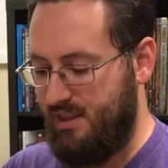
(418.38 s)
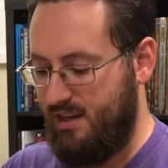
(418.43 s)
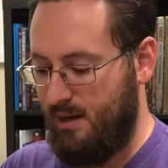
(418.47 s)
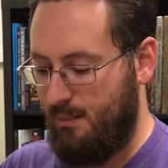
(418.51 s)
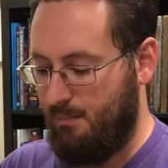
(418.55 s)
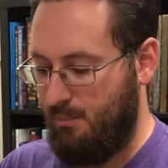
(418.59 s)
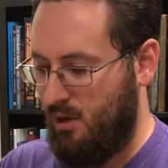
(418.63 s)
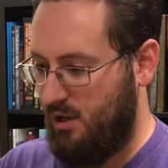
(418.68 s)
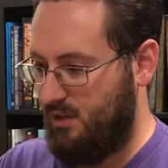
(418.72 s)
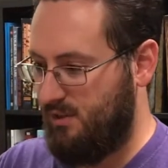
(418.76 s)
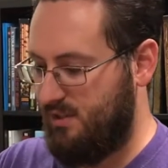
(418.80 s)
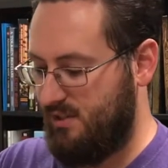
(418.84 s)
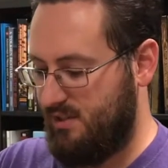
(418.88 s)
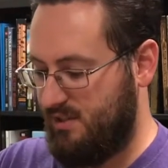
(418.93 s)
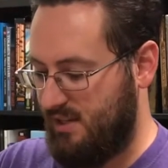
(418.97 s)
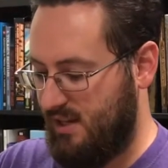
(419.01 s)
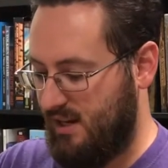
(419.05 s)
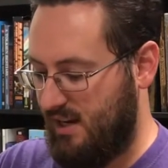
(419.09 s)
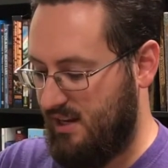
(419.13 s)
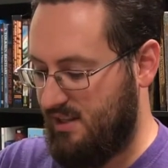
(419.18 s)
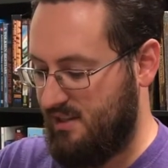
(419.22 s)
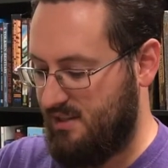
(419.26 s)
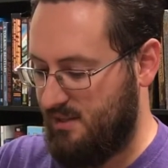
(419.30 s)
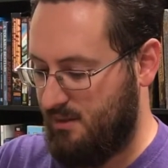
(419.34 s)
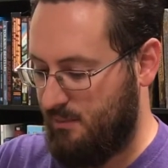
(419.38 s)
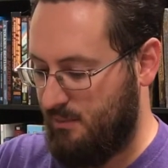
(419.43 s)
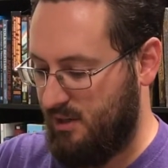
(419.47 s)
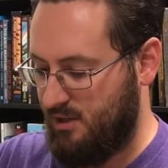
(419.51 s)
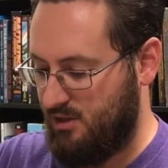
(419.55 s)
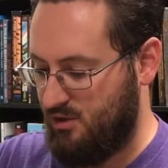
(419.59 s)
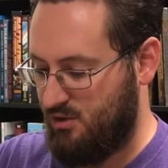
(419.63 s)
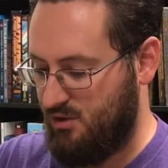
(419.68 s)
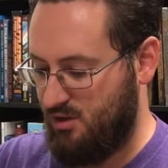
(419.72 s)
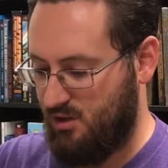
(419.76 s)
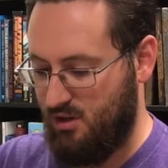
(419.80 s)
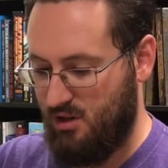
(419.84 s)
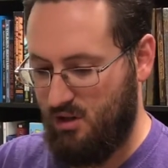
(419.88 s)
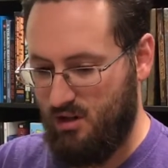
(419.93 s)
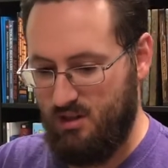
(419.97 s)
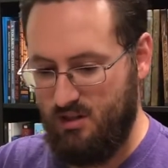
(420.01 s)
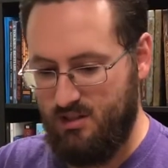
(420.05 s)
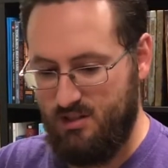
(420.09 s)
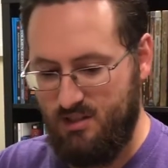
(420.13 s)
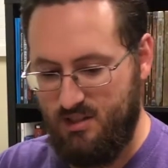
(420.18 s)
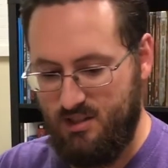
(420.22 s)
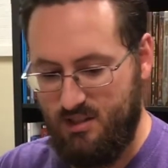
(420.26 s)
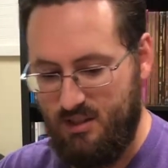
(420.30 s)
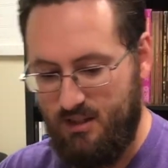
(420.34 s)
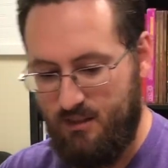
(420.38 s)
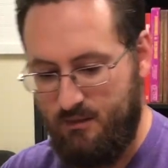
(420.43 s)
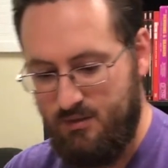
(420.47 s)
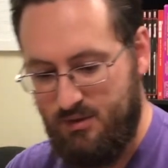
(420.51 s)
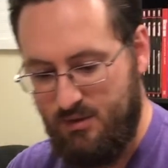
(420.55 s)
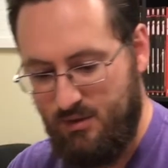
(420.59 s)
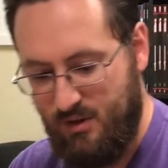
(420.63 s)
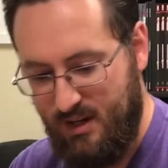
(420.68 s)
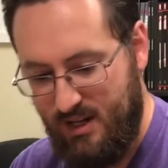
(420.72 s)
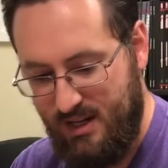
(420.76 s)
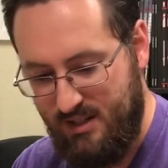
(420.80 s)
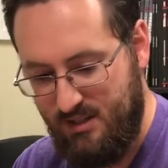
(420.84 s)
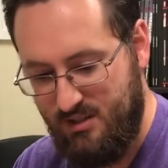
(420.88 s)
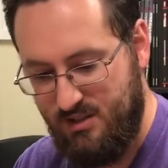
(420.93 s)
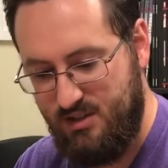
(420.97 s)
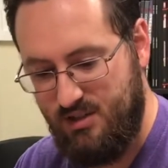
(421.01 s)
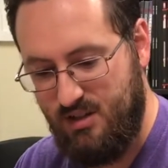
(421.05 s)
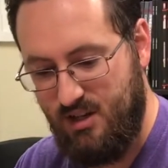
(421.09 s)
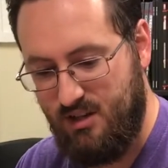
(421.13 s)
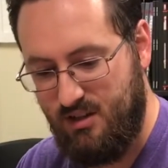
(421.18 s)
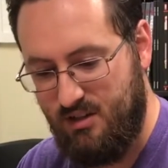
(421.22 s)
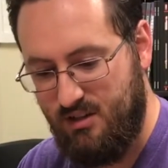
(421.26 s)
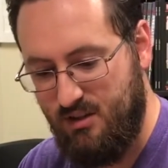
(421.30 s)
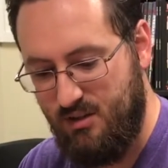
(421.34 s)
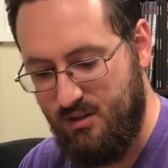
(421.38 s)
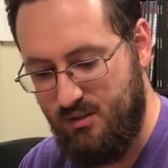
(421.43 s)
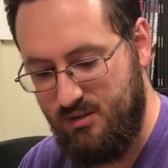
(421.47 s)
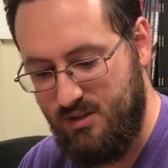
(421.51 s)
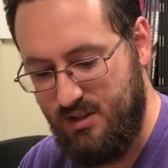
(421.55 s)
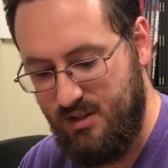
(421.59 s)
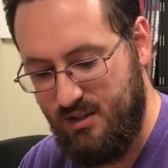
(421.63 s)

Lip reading: bought this, I had some extra card sleeves, so I had stuck those